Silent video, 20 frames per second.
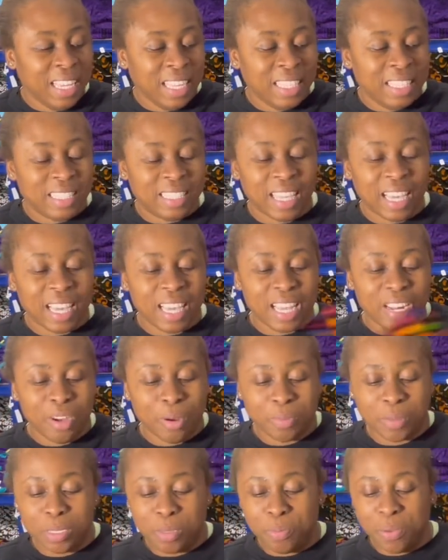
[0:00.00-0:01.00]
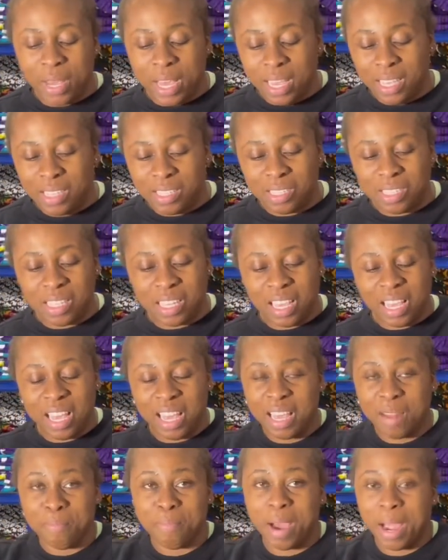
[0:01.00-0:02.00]
taking up space
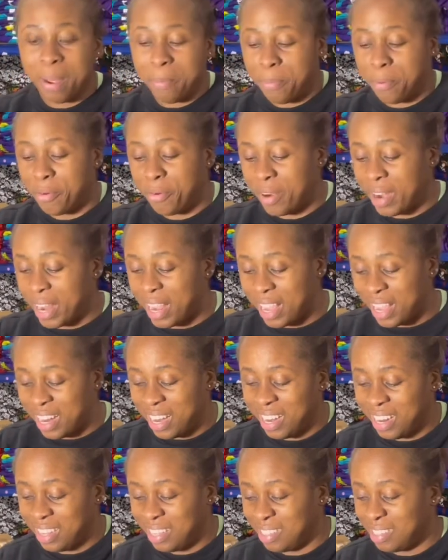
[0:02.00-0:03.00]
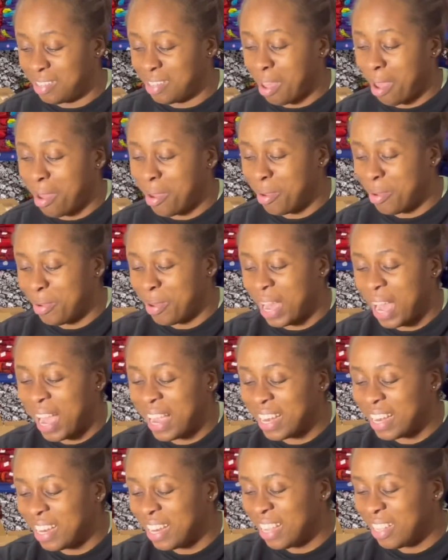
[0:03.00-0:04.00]
in my brain. So
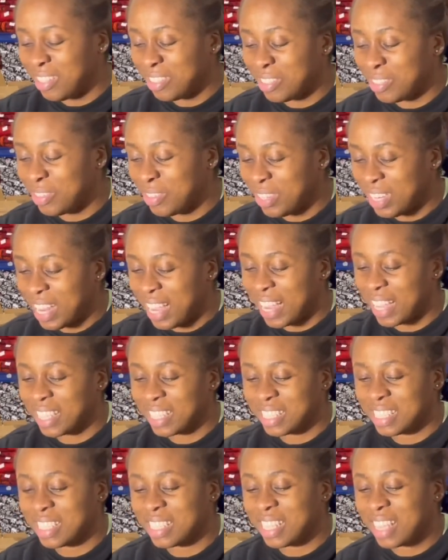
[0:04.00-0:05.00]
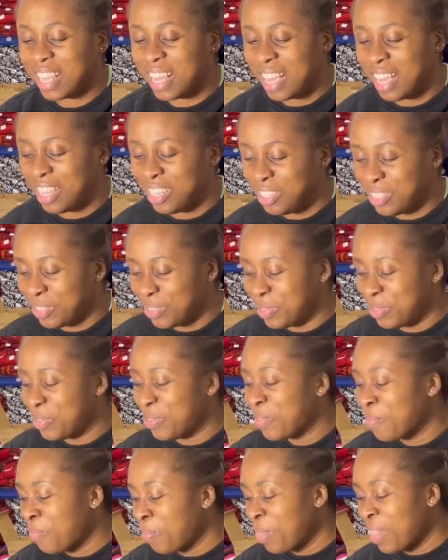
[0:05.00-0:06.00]
I need to like
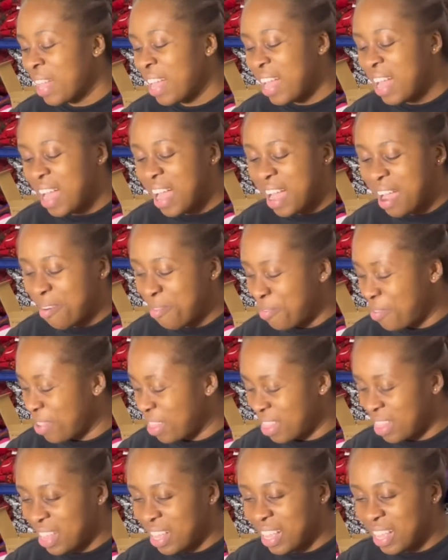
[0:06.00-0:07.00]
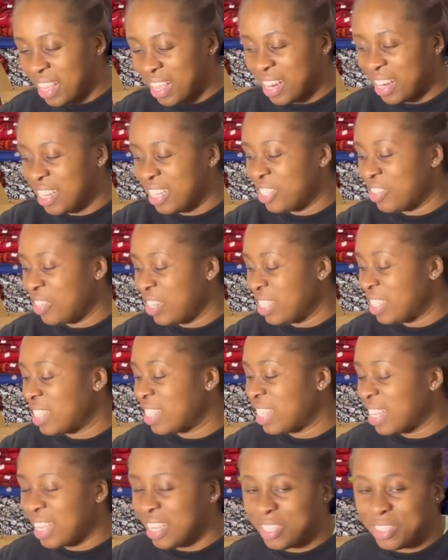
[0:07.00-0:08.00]
schedule everything, literally
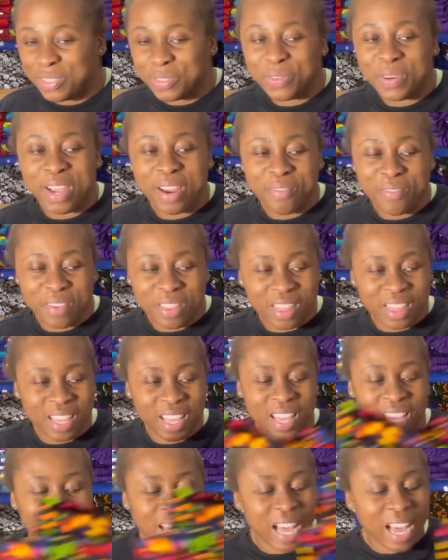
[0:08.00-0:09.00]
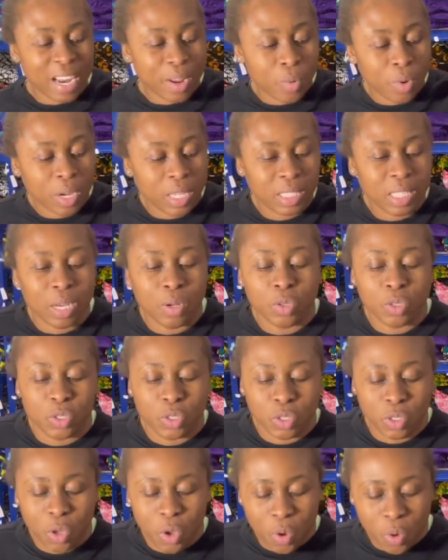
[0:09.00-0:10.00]
schedule everything, and it works out
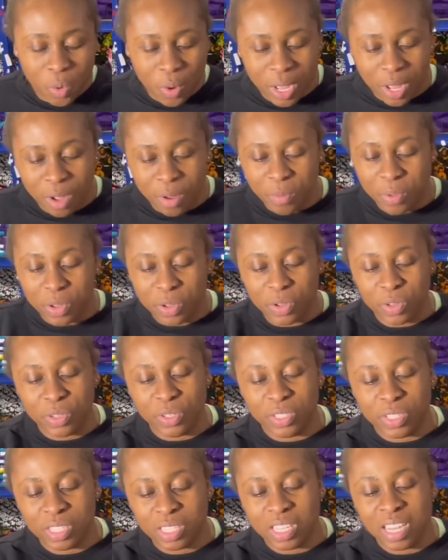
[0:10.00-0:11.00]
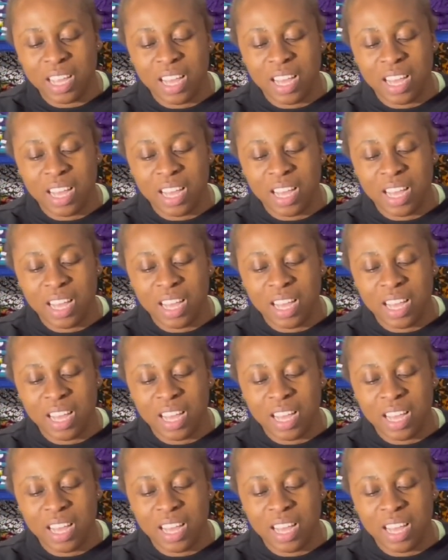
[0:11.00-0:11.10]
so well because